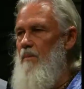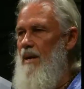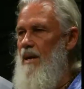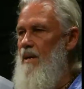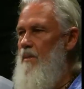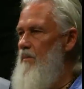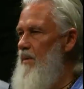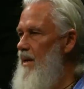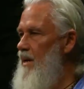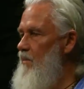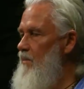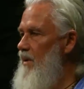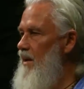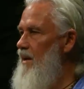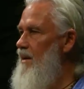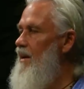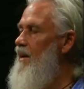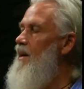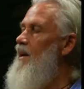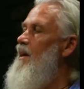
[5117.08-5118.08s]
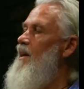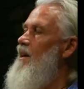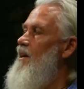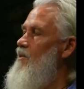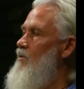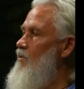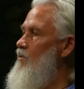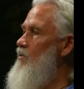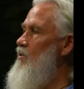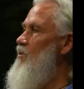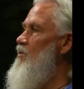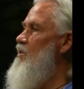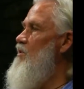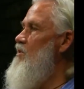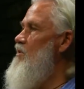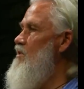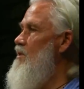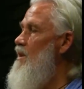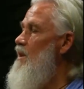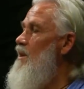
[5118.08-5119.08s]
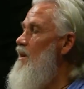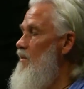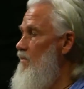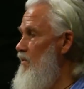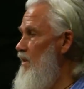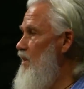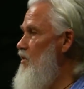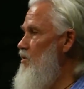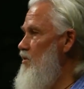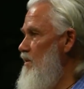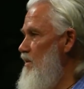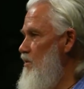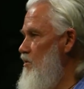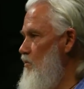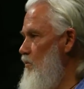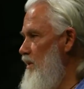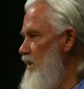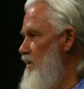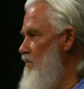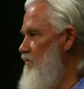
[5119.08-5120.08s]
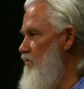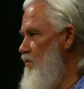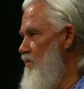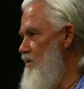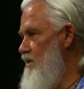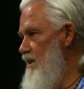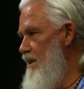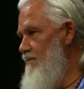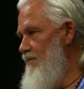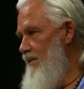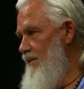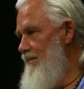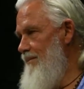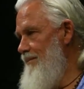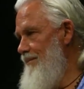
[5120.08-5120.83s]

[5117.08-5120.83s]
back, back, back. And you do this eventually 24/7.